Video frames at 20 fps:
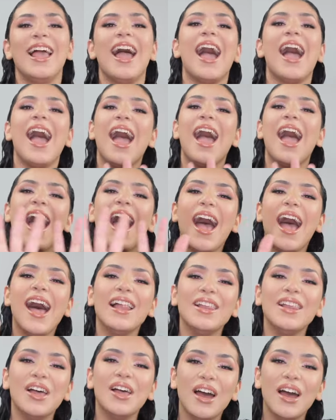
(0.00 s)

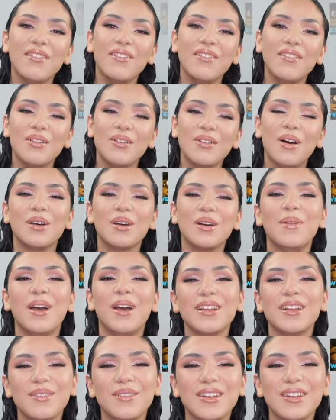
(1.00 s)
Hello everyone, welcome
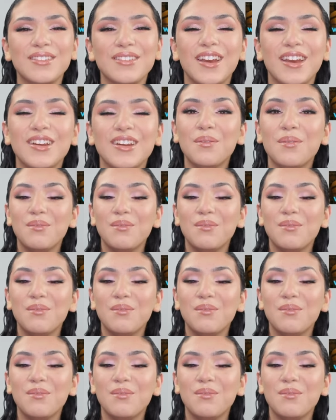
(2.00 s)
back to my channel.